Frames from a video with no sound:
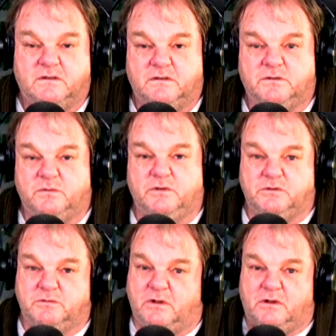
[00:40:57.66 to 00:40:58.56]
So
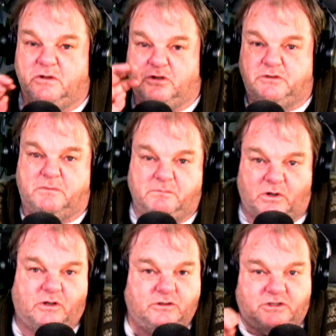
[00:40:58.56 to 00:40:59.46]
there's all kinds of
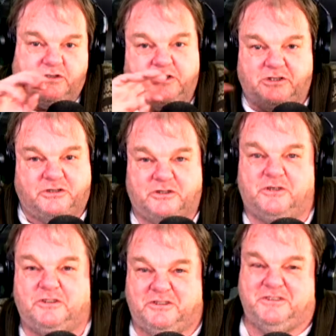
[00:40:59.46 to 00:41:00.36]
mugs and
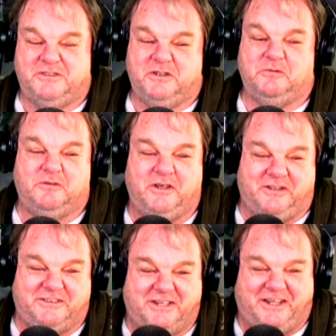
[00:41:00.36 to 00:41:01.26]
t-shirts and stuff like
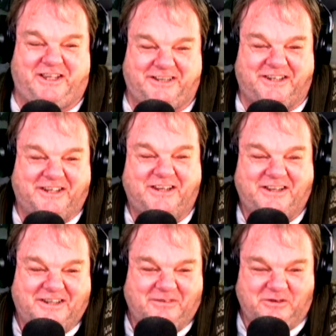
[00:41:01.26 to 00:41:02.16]
that
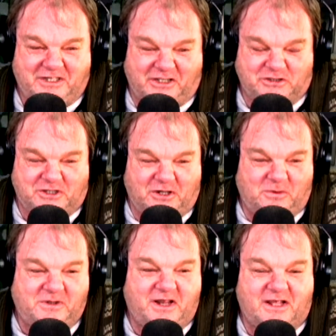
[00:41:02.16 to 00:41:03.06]
with that
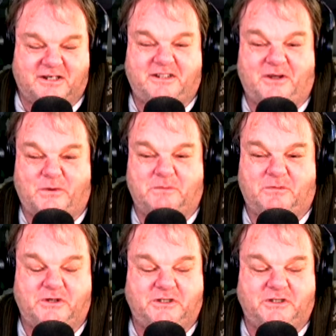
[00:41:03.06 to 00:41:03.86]
slogan on it now at my